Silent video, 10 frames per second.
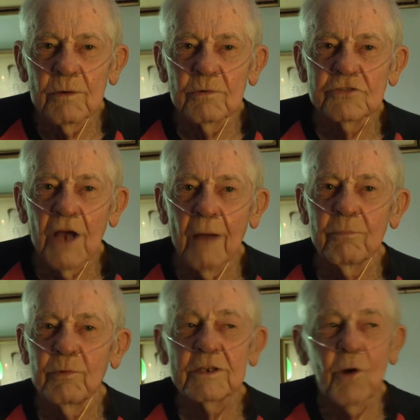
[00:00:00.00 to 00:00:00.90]
We were
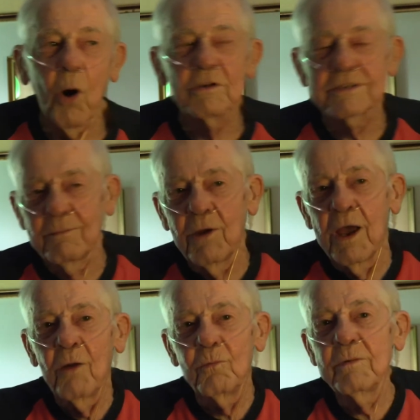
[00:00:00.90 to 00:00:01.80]
shopping. We always com
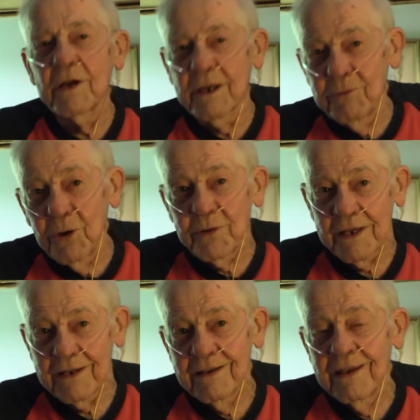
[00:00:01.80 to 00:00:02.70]
we were
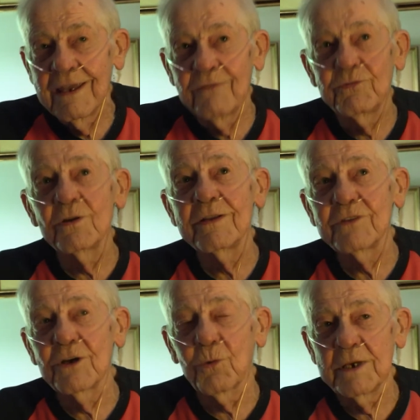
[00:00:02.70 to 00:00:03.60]
commuting. If you
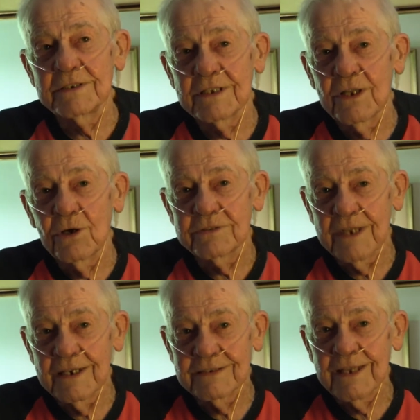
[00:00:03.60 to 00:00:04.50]
lived in Queens in those
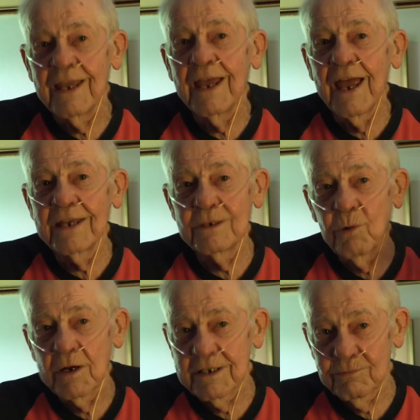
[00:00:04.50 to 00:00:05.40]
days and you
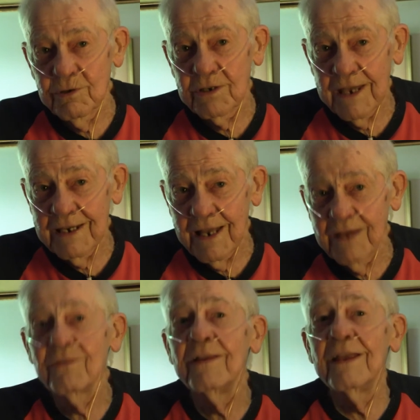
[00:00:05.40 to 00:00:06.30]
wanted a real gay
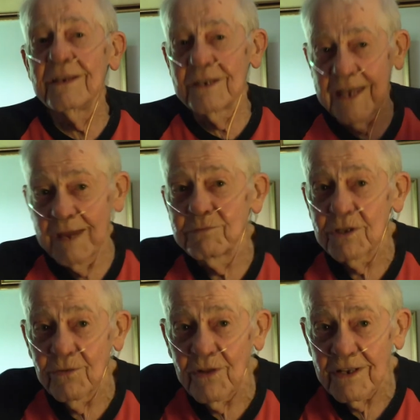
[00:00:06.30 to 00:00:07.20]
life, you came to
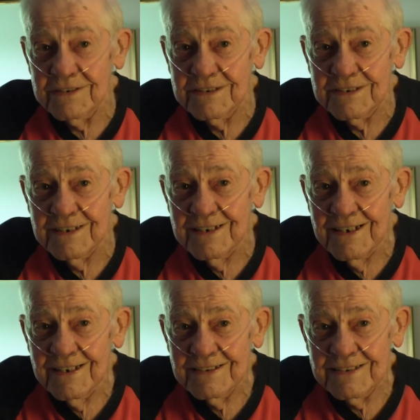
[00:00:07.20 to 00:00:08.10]
the Village
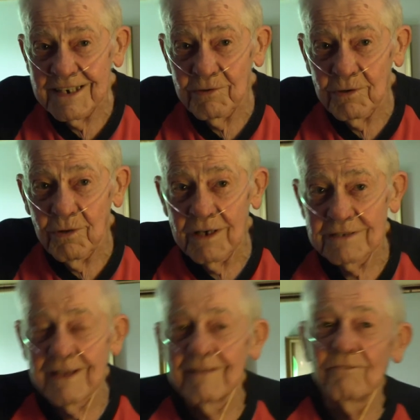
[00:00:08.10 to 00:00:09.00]
to see what it
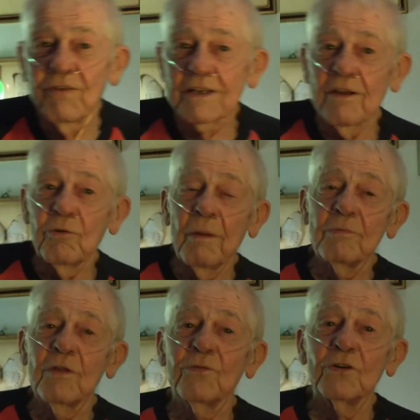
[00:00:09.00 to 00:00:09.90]
was. In fact, I remember
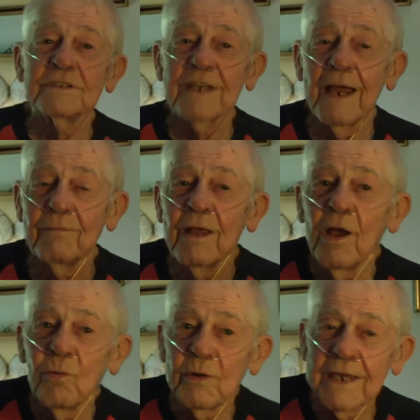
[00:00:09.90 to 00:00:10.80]
the first time
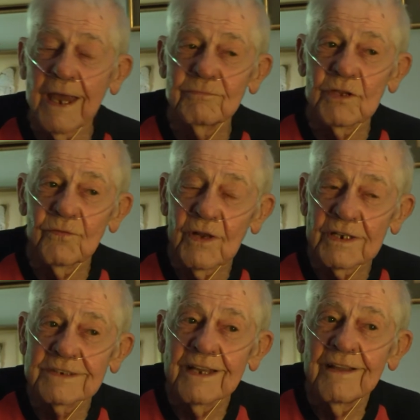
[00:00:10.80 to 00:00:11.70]
we came to the
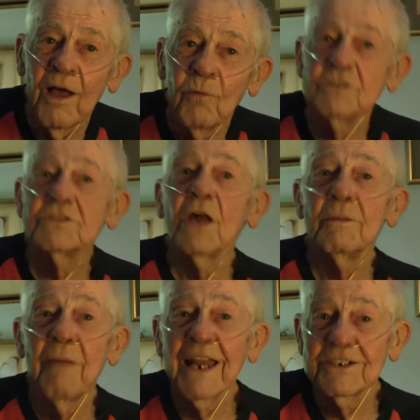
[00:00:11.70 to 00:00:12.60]
Village, we saw the
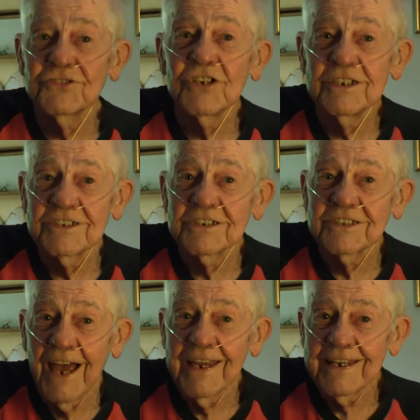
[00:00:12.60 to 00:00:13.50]
Mattachine
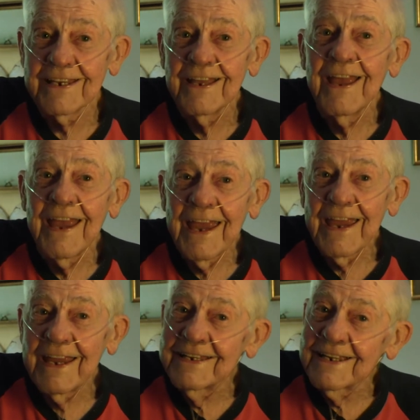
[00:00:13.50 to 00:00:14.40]
Society
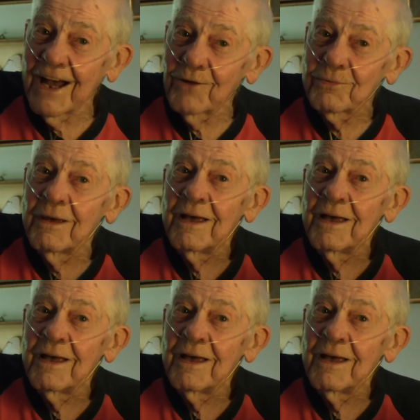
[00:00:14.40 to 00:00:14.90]
handing out,